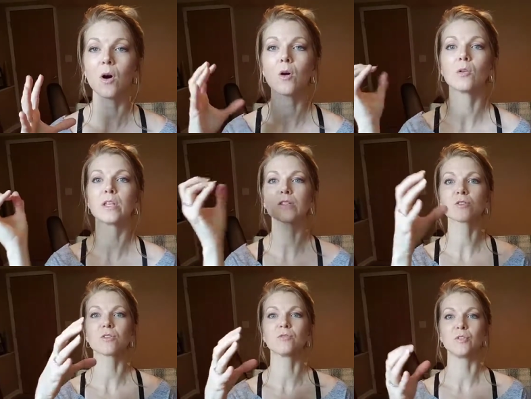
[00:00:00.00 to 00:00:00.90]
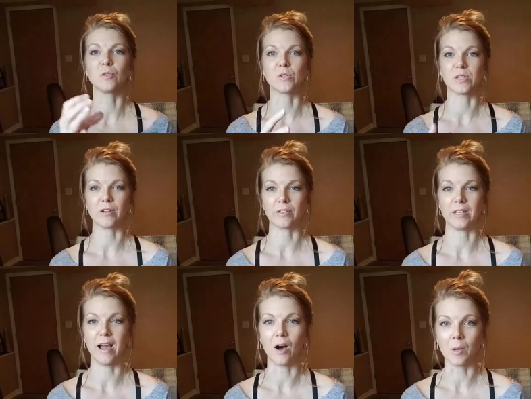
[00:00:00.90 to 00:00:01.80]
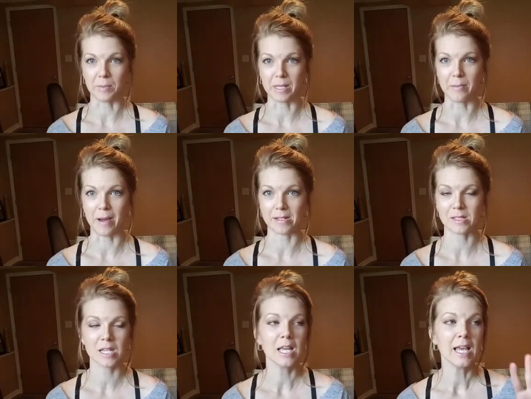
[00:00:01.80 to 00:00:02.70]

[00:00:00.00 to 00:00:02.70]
oh, these are the foods that are going to help me the best.